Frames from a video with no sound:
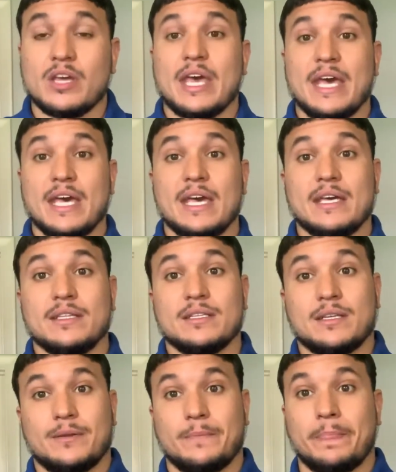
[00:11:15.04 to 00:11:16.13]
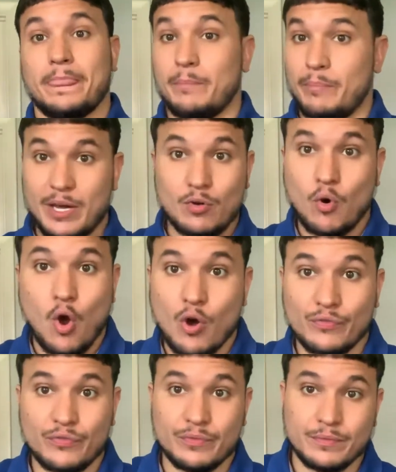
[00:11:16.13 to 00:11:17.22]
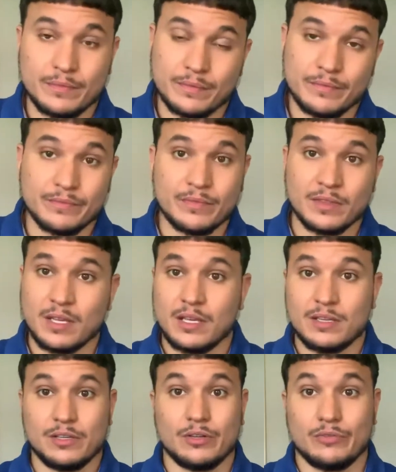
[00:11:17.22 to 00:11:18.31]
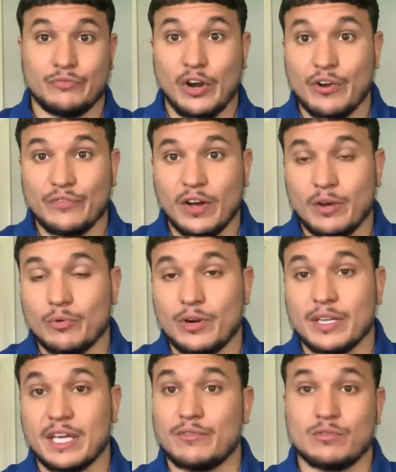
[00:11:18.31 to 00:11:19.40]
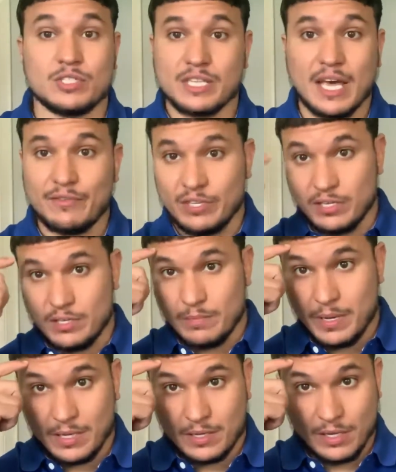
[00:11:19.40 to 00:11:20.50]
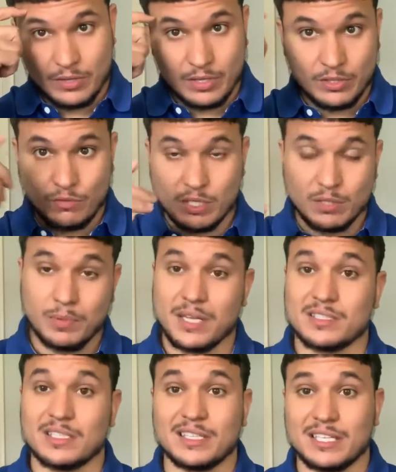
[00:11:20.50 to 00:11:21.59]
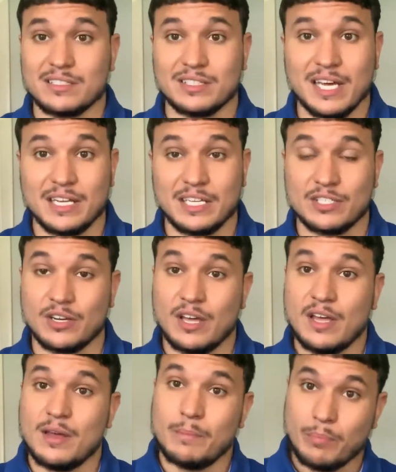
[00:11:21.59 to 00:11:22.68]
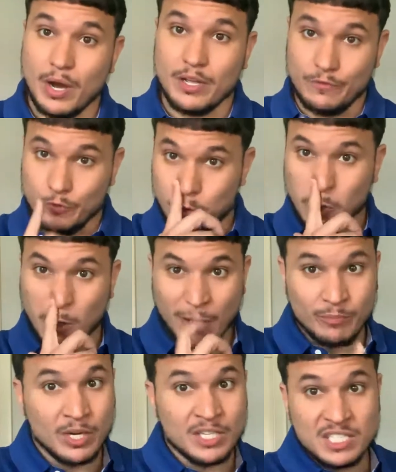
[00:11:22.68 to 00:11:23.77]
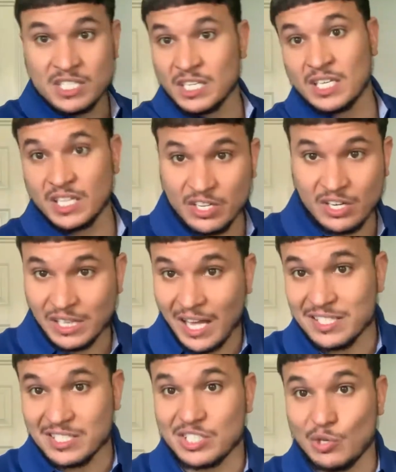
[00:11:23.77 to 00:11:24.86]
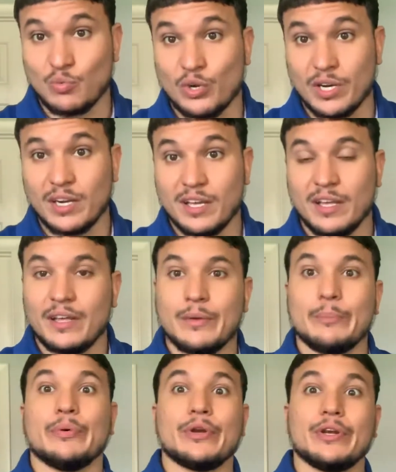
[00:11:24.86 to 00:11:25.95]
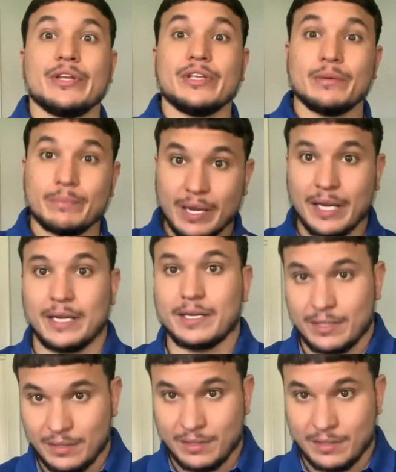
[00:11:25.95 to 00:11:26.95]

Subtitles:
And better off, you know, verifying where it came from, just having it in your bank account, getting direct deposit and things of that nature. But if you do have money sitting in your closet somewhere, put it in your bank,